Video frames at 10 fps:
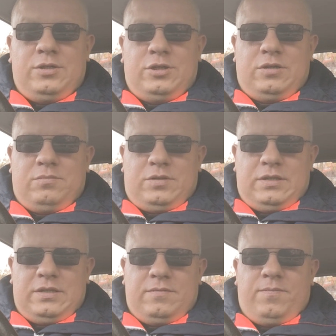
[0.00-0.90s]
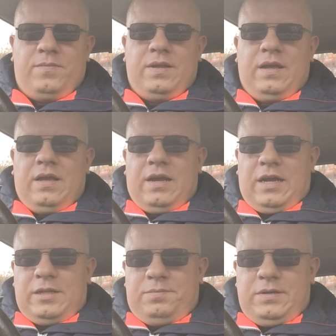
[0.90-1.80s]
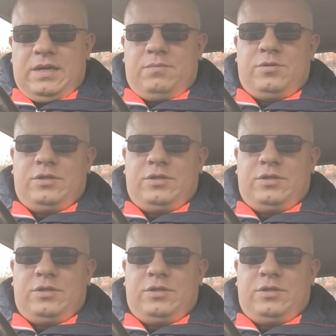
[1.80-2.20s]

GMT. 8 p.m.